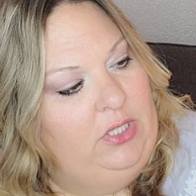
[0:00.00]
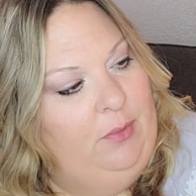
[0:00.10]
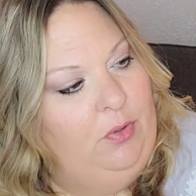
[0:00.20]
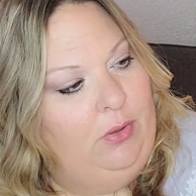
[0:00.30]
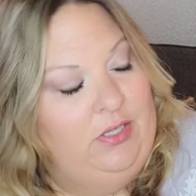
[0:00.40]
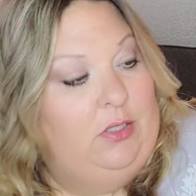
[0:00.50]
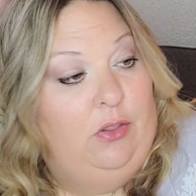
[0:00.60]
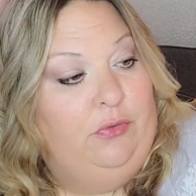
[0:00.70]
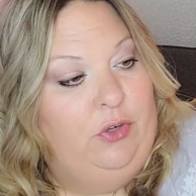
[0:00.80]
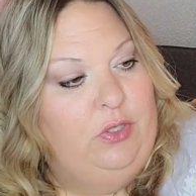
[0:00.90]
just keep the rest
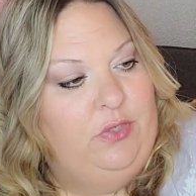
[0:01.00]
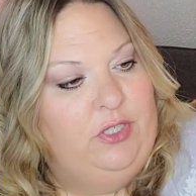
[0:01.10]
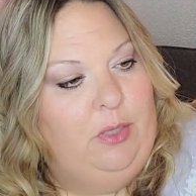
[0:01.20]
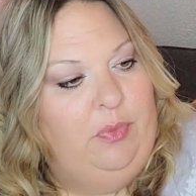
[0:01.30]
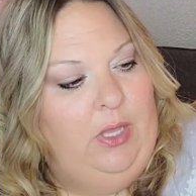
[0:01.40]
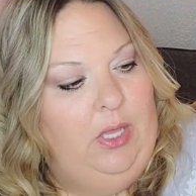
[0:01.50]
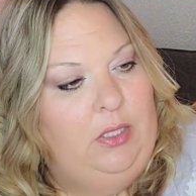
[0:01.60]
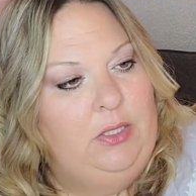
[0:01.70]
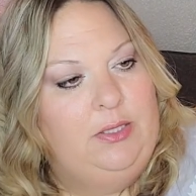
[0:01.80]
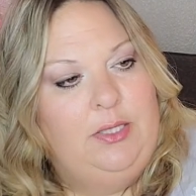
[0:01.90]
of the fruits for something
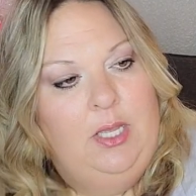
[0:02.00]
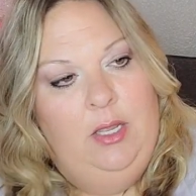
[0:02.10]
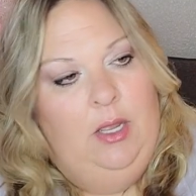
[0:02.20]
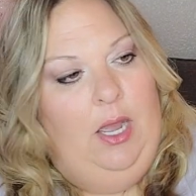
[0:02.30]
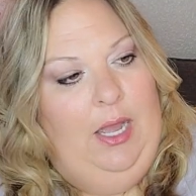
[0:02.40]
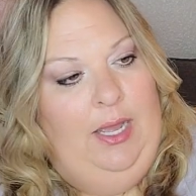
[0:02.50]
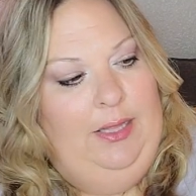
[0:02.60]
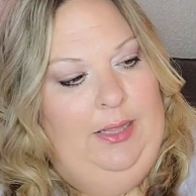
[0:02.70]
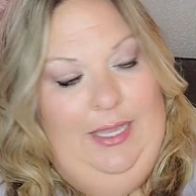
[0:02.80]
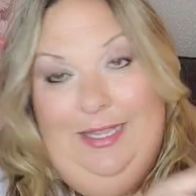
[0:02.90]
else.
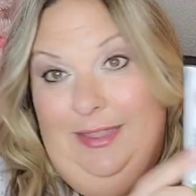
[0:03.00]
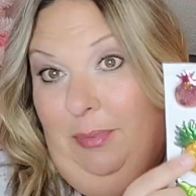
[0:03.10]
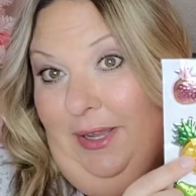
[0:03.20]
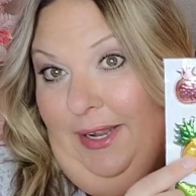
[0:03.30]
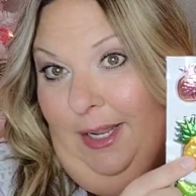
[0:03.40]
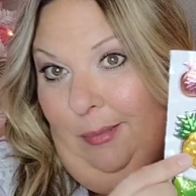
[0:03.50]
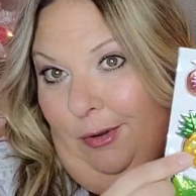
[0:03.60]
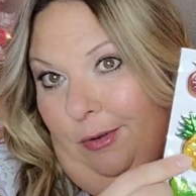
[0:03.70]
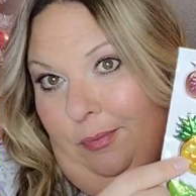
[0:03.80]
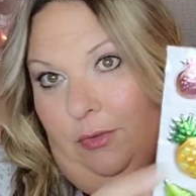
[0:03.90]
I like the
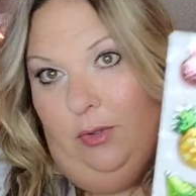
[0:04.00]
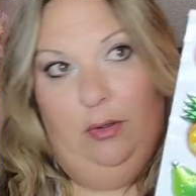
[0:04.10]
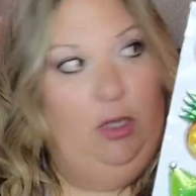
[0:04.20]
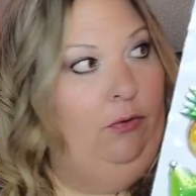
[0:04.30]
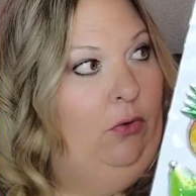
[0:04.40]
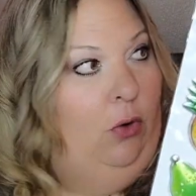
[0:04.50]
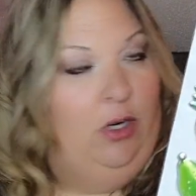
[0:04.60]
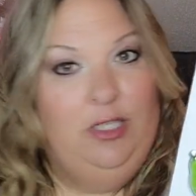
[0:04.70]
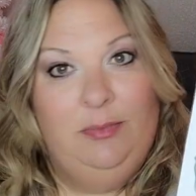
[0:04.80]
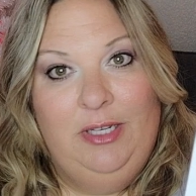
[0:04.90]
pineapple, of
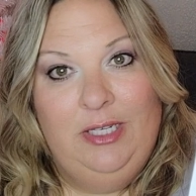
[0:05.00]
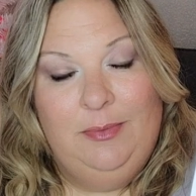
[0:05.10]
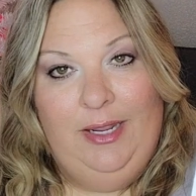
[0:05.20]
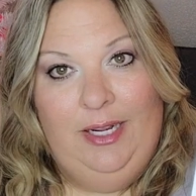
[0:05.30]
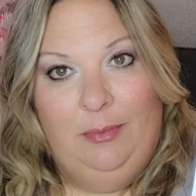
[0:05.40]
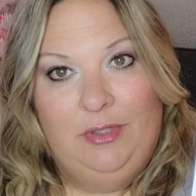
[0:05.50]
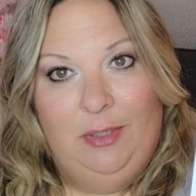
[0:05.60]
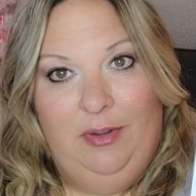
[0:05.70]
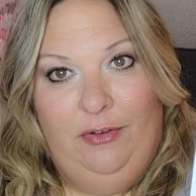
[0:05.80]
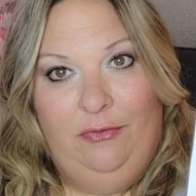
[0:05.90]
course, because pineapples
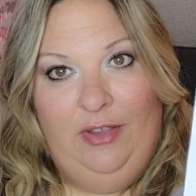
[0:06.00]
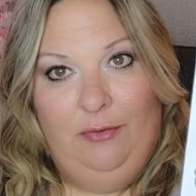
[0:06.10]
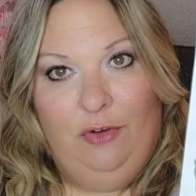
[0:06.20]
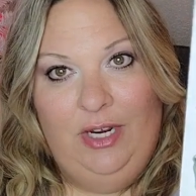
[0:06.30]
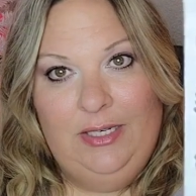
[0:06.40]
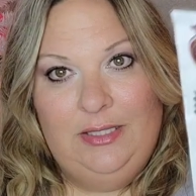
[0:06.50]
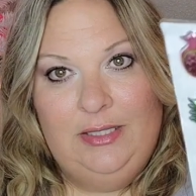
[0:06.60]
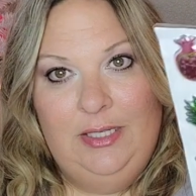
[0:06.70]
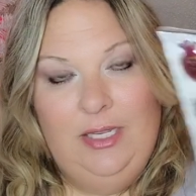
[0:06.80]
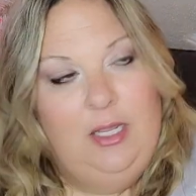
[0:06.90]
are my favorite.
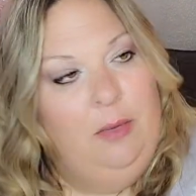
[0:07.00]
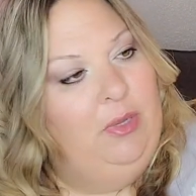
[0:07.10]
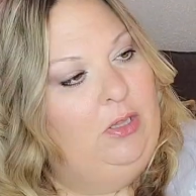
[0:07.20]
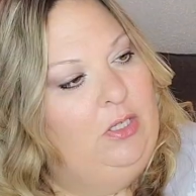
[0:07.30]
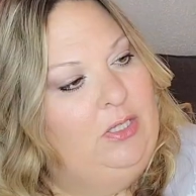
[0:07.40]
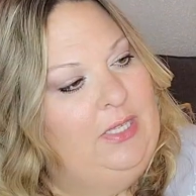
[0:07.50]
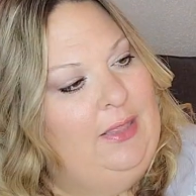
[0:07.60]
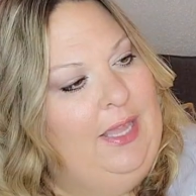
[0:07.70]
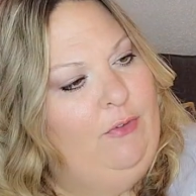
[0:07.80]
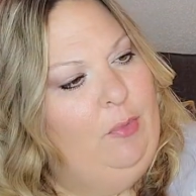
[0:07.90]
But it looks like
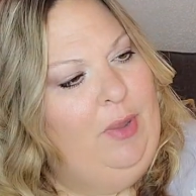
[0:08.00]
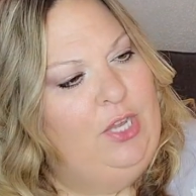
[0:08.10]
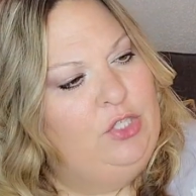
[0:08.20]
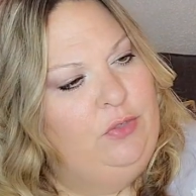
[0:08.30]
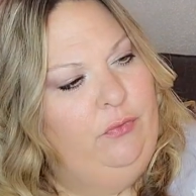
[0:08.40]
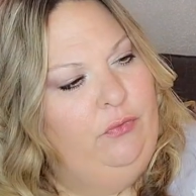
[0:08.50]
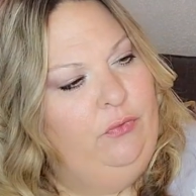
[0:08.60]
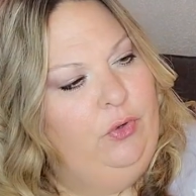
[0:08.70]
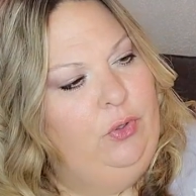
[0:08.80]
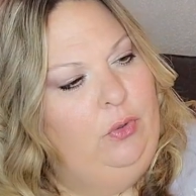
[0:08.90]
they have a passion
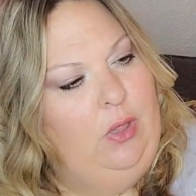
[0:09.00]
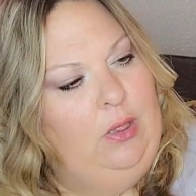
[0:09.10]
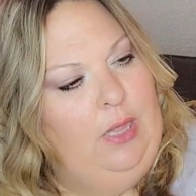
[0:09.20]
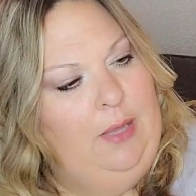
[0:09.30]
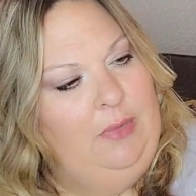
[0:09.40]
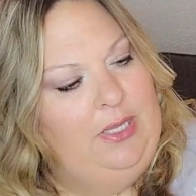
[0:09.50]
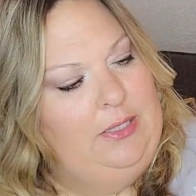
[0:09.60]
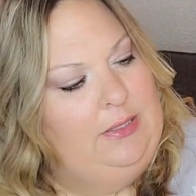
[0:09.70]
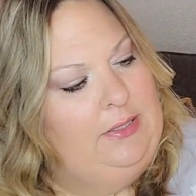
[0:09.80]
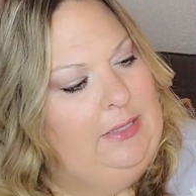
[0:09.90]
fruit,
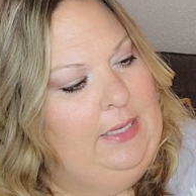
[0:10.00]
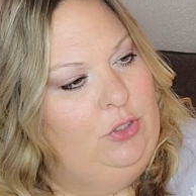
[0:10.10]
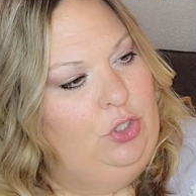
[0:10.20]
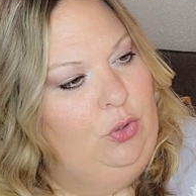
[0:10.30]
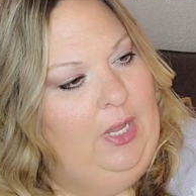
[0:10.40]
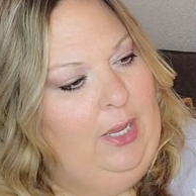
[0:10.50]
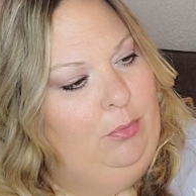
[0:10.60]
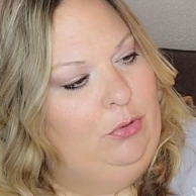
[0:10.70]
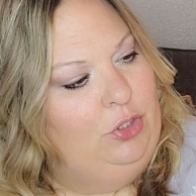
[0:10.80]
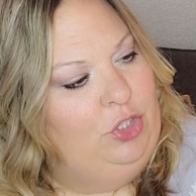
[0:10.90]
lemons, two
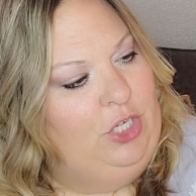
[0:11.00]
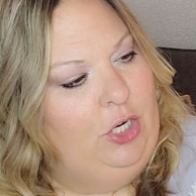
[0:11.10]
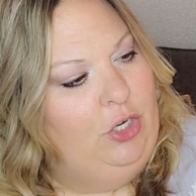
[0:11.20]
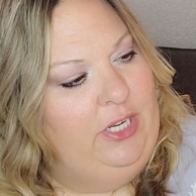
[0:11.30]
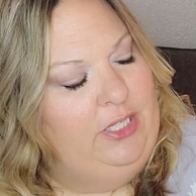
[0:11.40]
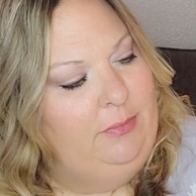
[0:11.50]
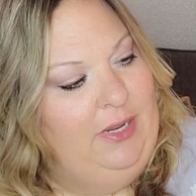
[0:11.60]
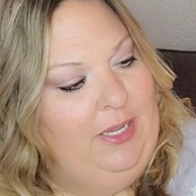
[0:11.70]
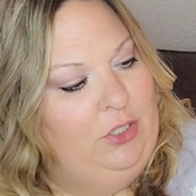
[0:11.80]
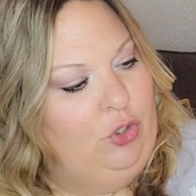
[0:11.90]
apples, cherries,
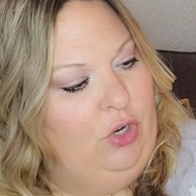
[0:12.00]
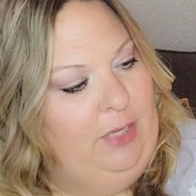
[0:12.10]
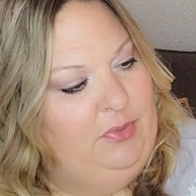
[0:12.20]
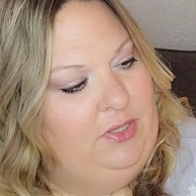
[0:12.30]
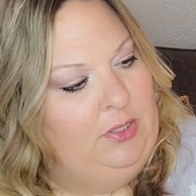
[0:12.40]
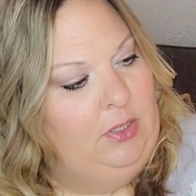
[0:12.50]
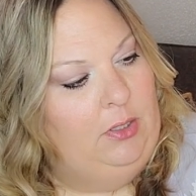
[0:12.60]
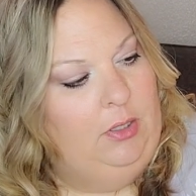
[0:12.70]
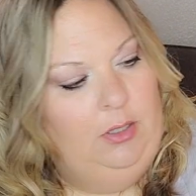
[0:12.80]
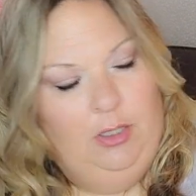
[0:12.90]
bananas, grapes.
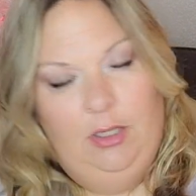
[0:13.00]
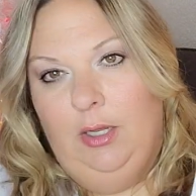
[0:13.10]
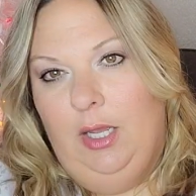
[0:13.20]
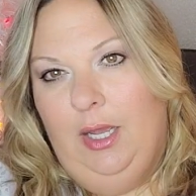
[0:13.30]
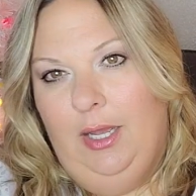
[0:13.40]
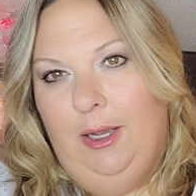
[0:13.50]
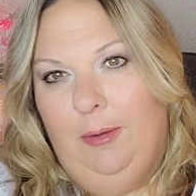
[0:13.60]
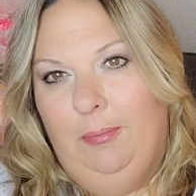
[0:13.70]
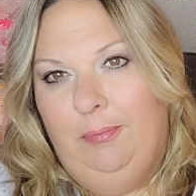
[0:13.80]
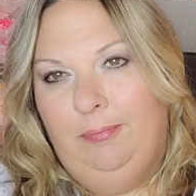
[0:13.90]

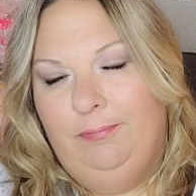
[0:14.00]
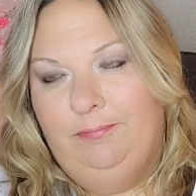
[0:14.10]
Um,